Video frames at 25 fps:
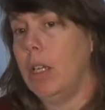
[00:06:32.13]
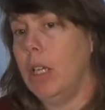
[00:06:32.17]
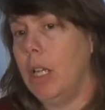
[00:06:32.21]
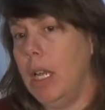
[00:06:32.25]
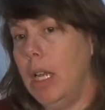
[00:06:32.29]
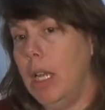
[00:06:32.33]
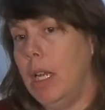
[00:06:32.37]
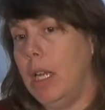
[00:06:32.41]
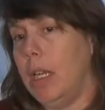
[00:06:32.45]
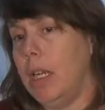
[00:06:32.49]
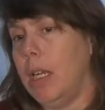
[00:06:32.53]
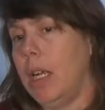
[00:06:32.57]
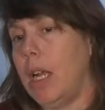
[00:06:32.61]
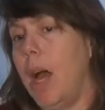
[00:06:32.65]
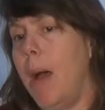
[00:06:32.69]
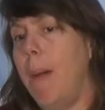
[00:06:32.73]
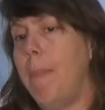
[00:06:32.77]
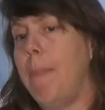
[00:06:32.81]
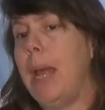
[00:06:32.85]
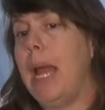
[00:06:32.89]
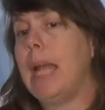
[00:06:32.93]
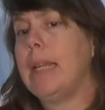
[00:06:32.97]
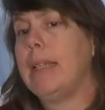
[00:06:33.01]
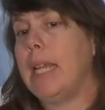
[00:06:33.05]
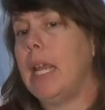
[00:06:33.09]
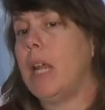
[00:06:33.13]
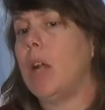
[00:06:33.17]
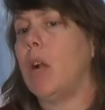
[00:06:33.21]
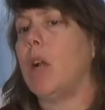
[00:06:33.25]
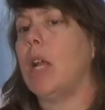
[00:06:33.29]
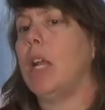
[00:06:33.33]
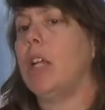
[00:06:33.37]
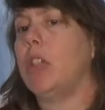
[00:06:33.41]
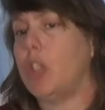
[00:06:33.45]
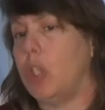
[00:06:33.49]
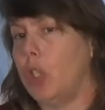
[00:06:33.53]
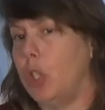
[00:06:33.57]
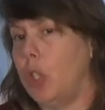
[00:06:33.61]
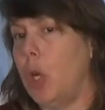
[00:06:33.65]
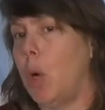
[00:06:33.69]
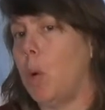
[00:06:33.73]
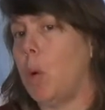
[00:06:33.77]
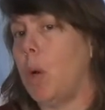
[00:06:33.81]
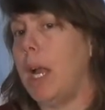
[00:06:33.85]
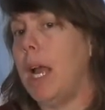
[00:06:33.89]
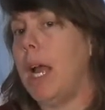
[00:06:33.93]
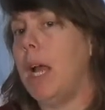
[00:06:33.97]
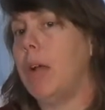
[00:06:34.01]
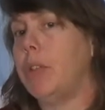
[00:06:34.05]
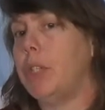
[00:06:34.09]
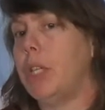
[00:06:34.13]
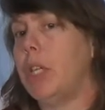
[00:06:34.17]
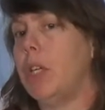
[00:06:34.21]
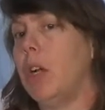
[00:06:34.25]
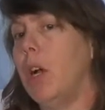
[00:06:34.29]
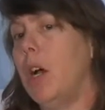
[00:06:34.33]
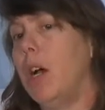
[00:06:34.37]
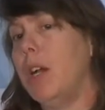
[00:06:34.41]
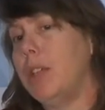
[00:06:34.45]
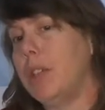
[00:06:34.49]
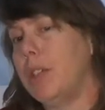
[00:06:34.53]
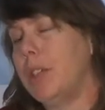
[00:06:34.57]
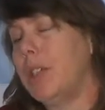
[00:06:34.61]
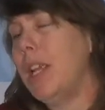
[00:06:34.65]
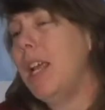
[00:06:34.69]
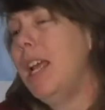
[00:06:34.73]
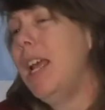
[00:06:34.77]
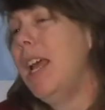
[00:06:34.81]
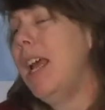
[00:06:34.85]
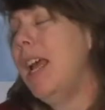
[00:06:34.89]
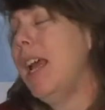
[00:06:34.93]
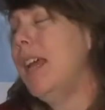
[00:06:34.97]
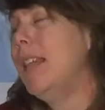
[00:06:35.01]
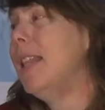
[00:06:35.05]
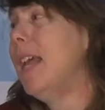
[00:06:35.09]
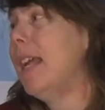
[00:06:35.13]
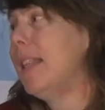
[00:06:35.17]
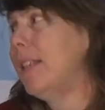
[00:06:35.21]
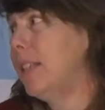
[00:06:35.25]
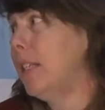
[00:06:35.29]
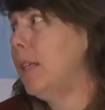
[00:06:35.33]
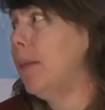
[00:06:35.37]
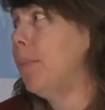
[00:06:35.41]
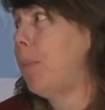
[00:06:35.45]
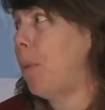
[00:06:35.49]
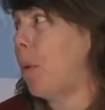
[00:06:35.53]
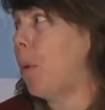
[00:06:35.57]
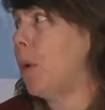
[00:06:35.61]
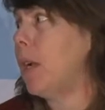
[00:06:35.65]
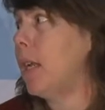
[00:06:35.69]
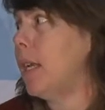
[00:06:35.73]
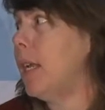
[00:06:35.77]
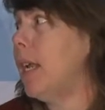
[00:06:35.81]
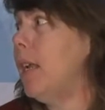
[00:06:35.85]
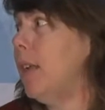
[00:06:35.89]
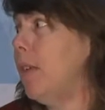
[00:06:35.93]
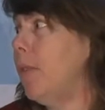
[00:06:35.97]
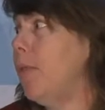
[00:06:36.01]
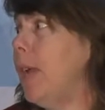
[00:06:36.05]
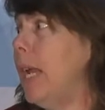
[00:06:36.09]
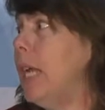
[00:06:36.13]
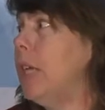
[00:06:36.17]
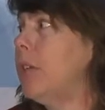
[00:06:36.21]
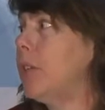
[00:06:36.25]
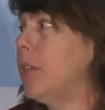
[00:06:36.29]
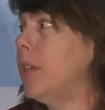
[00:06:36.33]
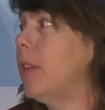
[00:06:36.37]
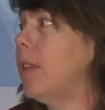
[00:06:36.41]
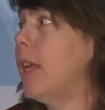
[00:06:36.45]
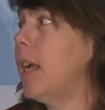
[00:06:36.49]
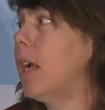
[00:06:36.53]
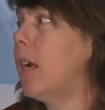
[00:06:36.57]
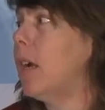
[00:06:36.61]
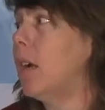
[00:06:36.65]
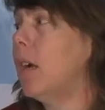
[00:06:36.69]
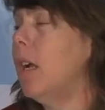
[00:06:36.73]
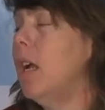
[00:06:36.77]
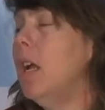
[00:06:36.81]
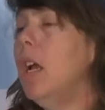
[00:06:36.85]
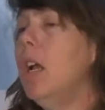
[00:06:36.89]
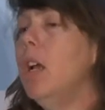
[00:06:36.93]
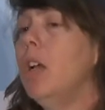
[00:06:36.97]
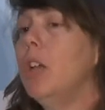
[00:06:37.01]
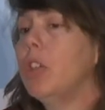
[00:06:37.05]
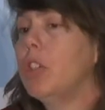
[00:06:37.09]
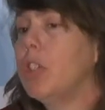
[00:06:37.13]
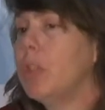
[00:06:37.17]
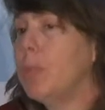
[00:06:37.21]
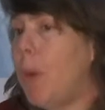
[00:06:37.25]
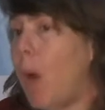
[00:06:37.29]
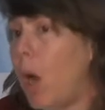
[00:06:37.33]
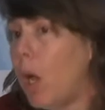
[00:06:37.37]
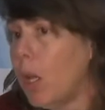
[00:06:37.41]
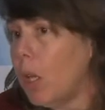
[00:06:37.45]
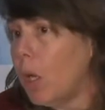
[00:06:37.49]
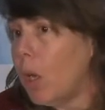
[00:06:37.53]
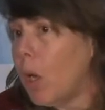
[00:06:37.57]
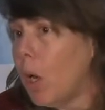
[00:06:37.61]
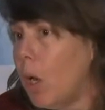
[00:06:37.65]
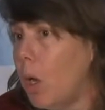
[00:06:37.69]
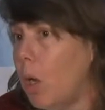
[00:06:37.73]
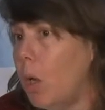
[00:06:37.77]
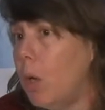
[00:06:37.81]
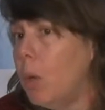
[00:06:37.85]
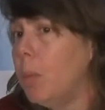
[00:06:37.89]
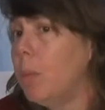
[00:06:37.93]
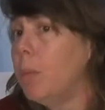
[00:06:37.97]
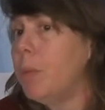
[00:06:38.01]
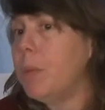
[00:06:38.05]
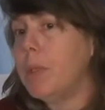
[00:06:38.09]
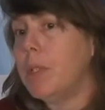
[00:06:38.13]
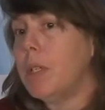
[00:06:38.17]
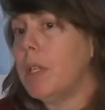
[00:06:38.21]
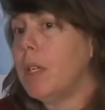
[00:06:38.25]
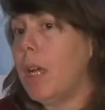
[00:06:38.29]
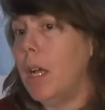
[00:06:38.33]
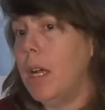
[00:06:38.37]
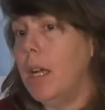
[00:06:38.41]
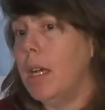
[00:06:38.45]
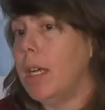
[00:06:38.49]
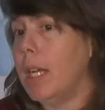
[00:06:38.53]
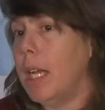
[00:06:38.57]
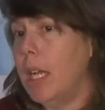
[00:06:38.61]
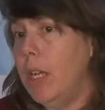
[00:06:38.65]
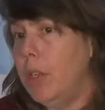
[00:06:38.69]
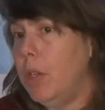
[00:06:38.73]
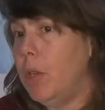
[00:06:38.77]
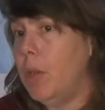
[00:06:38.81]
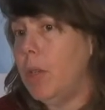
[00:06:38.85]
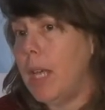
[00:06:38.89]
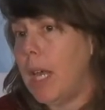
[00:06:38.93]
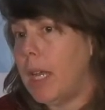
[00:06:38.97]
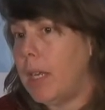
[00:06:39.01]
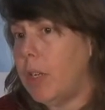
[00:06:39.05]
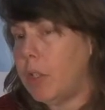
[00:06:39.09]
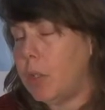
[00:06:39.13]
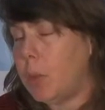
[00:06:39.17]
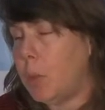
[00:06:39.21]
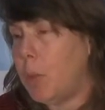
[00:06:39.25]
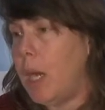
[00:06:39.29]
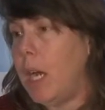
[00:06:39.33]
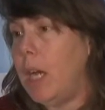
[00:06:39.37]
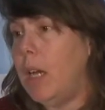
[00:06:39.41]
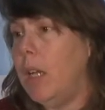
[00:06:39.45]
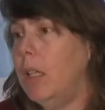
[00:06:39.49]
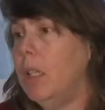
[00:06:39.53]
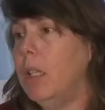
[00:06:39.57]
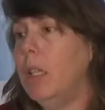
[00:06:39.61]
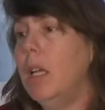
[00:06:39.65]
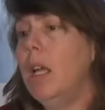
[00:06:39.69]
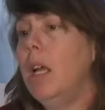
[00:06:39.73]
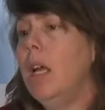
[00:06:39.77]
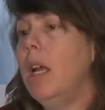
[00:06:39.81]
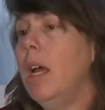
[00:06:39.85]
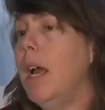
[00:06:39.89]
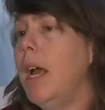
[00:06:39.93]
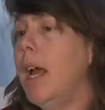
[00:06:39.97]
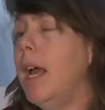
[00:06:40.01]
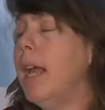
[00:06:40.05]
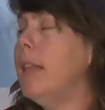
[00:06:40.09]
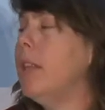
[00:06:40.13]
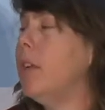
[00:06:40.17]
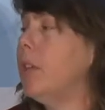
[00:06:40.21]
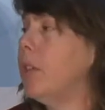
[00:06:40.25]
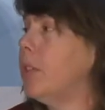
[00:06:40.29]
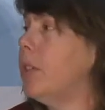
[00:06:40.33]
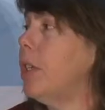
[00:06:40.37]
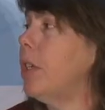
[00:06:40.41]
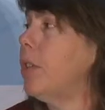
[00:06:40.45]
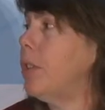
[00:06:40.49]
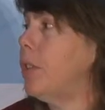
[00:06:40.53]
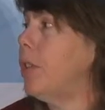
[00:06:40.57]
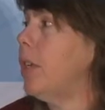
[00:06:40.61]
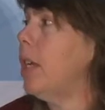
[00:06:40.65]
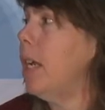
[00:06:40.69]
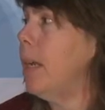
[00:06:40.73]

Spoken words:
in a compact area to lower housing costs, and that's an important innovation there. Smaller homes can do that as well, and there's just